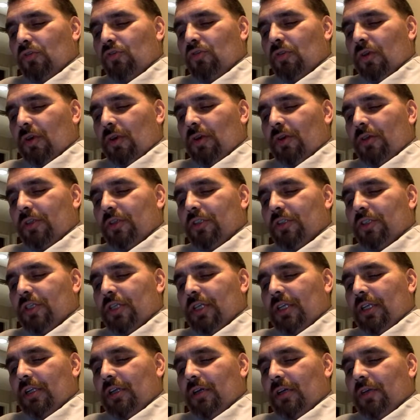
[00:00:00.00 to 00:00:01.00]
Trucker
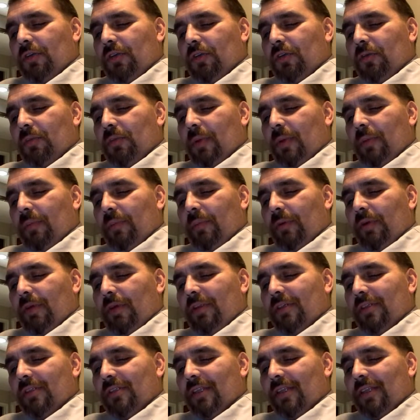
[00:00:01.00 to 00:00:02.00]
cheating on you, my
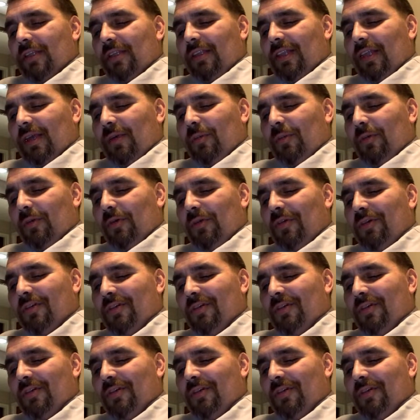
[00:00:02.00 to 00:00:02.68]
brother, said Dimo.